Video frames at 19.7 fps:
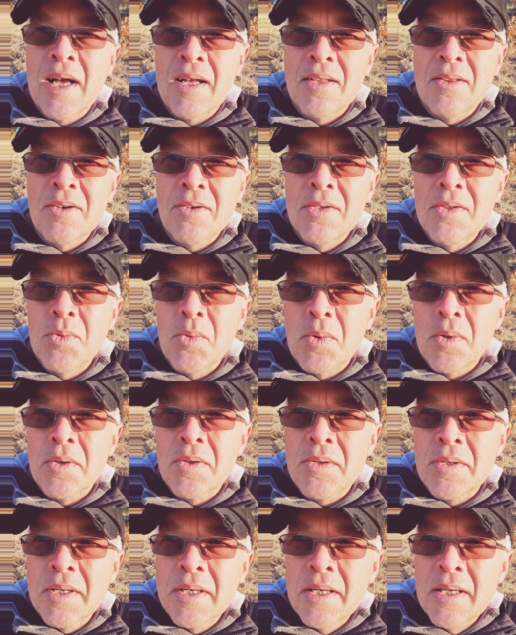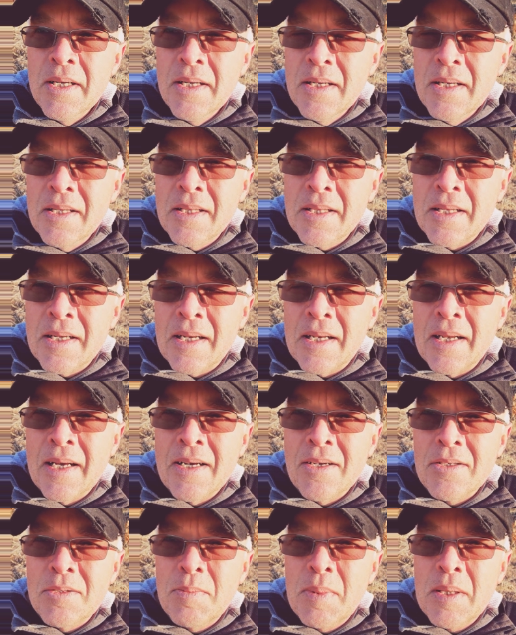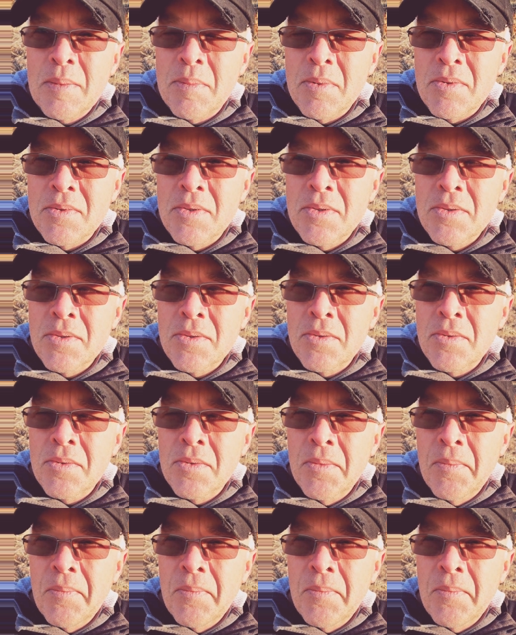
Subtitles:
out there in the world that allows people to